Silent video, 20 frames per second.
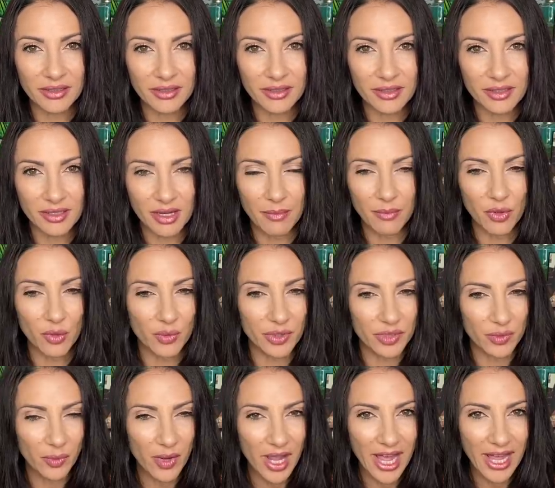Summer
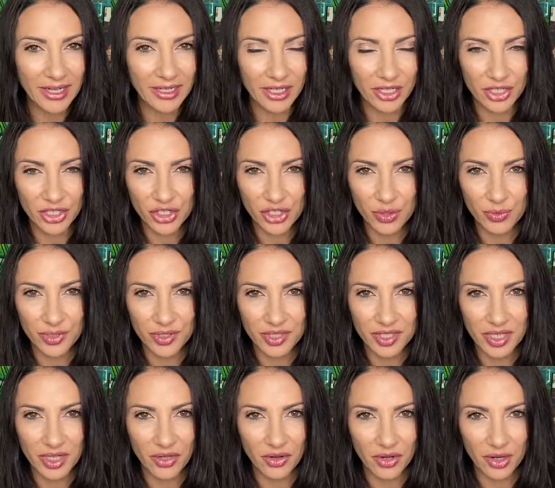was wet and she was
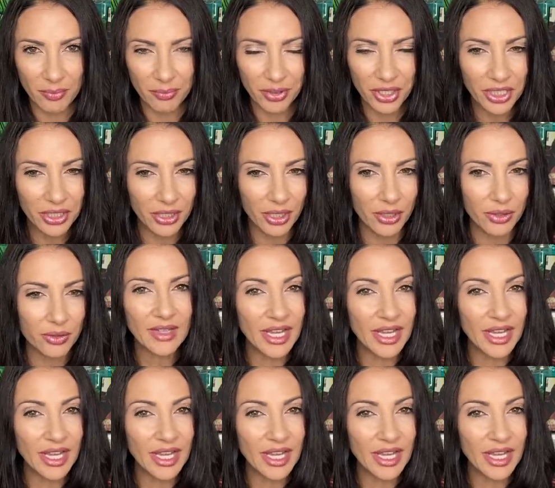sitting on a pillow.